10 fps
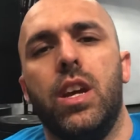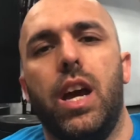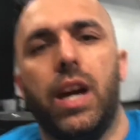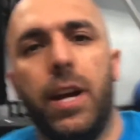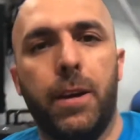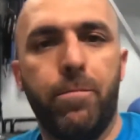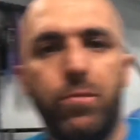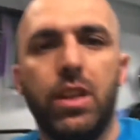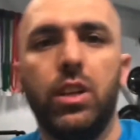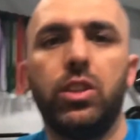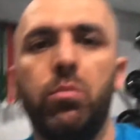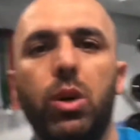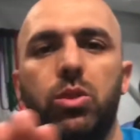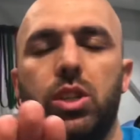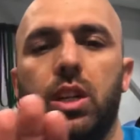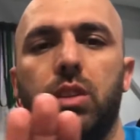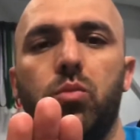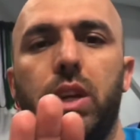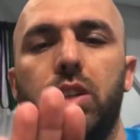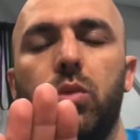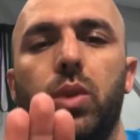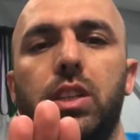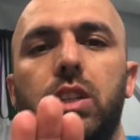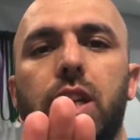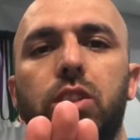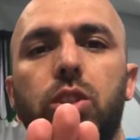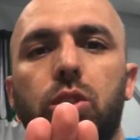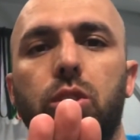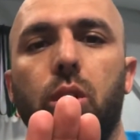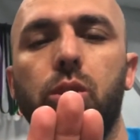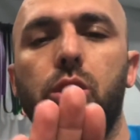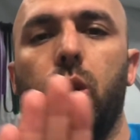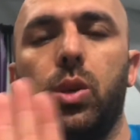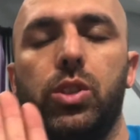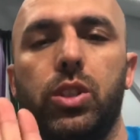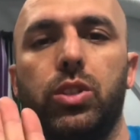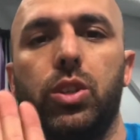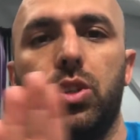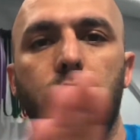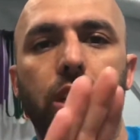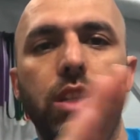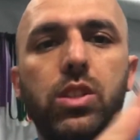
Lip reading: The motion, when you get your toes closer to your shin,